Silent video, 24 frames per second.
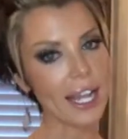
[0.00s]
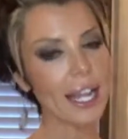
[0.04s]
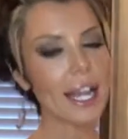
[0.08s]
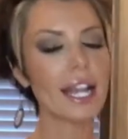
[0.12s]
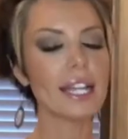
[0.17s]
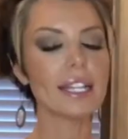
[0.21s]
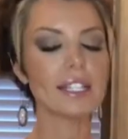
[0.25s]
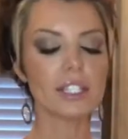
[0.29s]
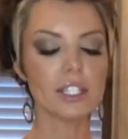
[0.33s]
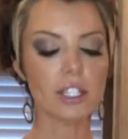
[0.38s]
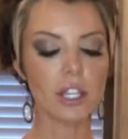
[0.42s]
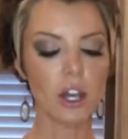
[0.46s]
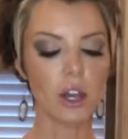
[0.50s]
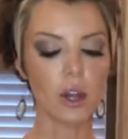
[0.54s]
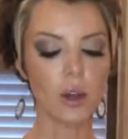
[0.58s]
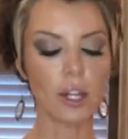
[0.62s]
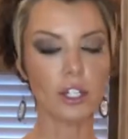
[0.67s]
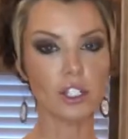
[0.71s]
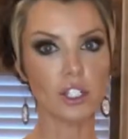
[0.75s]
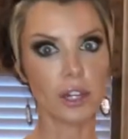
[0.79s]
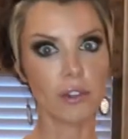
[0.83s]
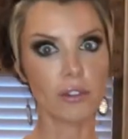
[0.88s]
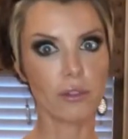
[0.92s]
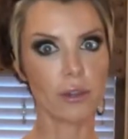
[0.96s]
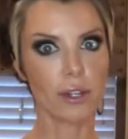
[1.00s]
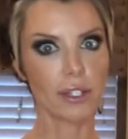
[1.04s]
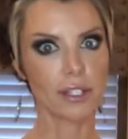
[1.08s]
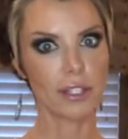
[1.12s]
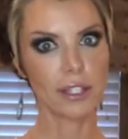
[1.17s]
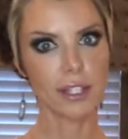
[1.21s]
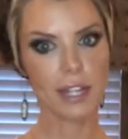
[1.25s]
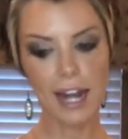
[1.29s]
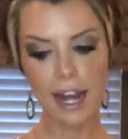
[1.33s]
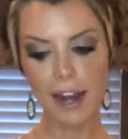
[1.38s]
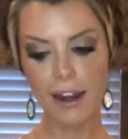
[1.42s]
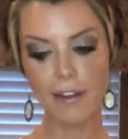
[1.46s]
And so, because you have the rest of the
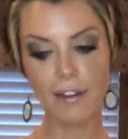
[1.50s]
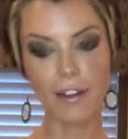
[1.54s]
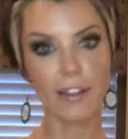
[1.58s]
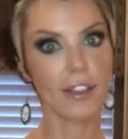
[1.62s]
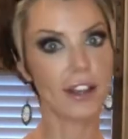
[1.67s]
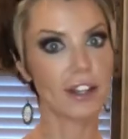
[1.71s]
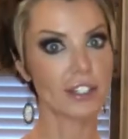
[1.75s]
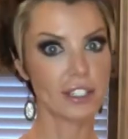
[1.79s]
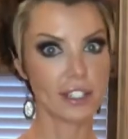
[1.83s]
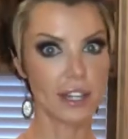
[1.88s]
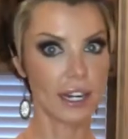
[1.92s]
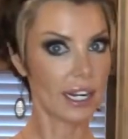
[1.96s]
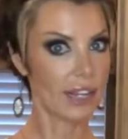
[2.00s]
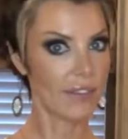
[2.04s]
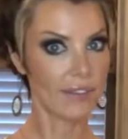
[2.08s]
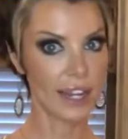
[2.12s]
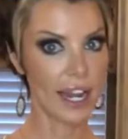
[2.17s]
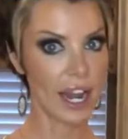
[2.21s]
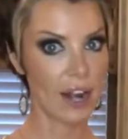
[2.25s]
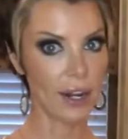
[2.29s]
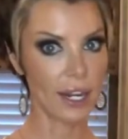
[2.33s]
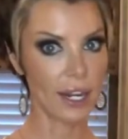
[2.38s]
day, and that's not even counting